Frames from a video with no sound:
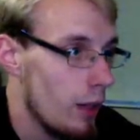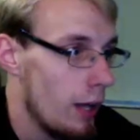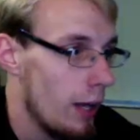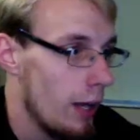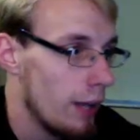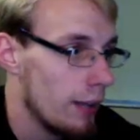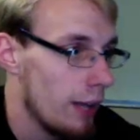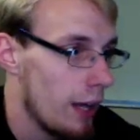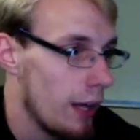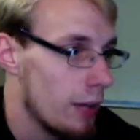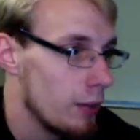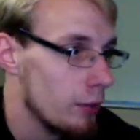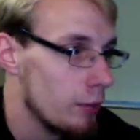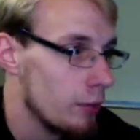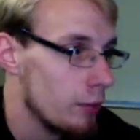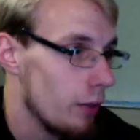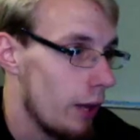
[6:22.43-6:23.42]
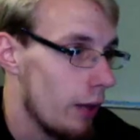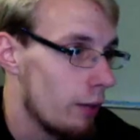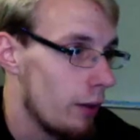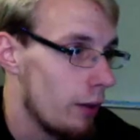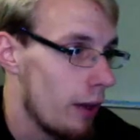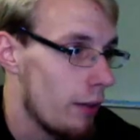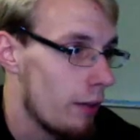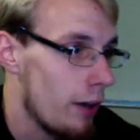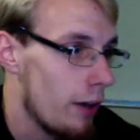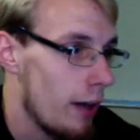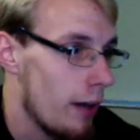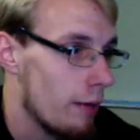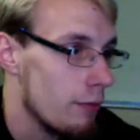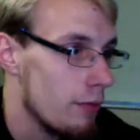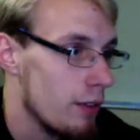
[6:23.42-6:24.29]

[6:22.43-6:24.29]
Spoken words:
And I'd rather have